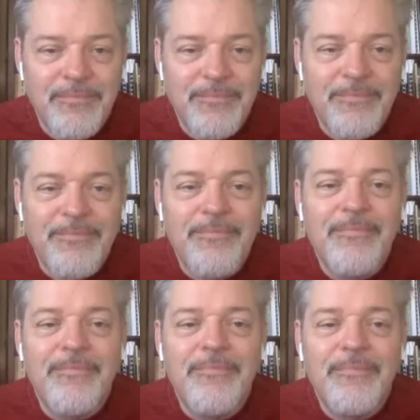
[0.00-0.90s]

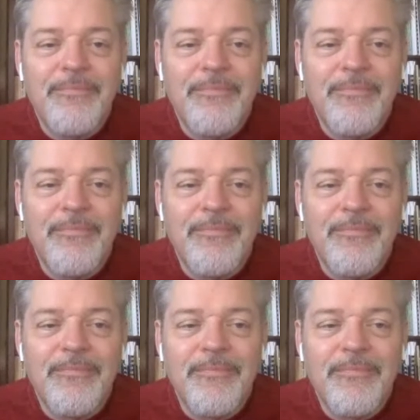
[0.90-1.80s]

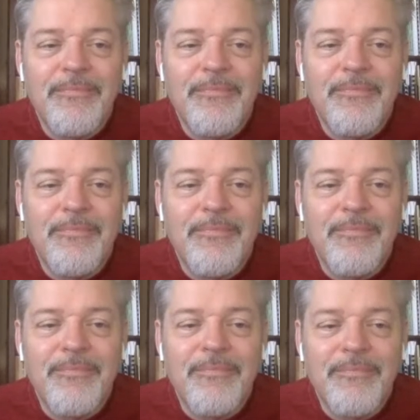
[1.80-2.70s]

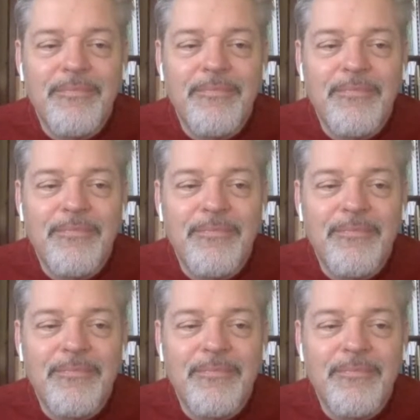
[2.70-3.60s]

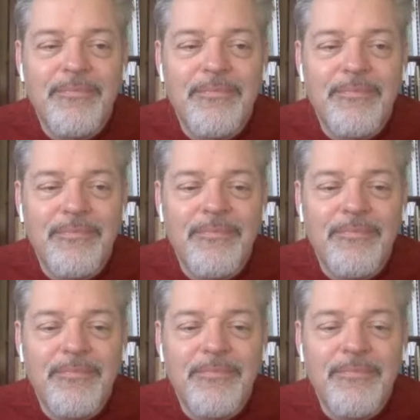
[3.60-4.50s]

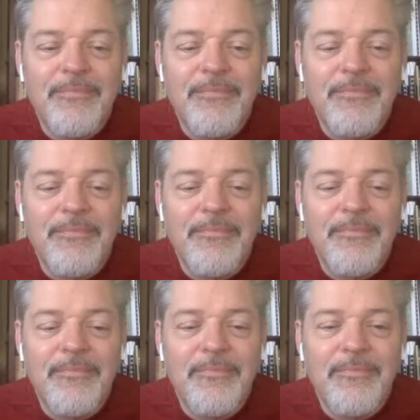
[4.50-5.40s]

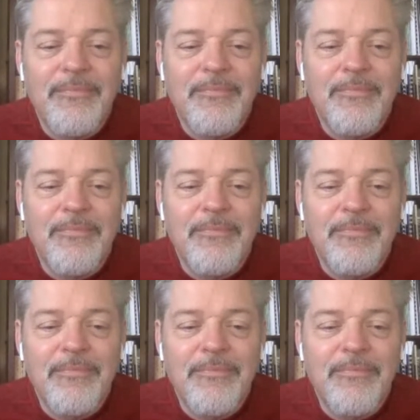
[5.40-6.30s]

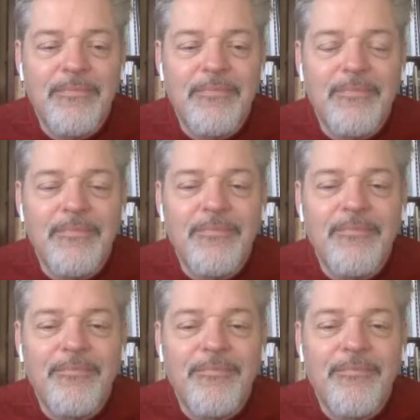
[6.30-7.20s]

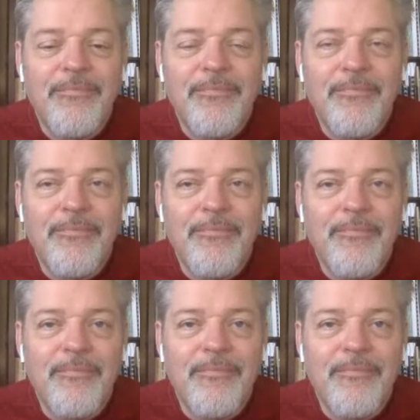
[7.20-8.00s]
This person isn't speaking.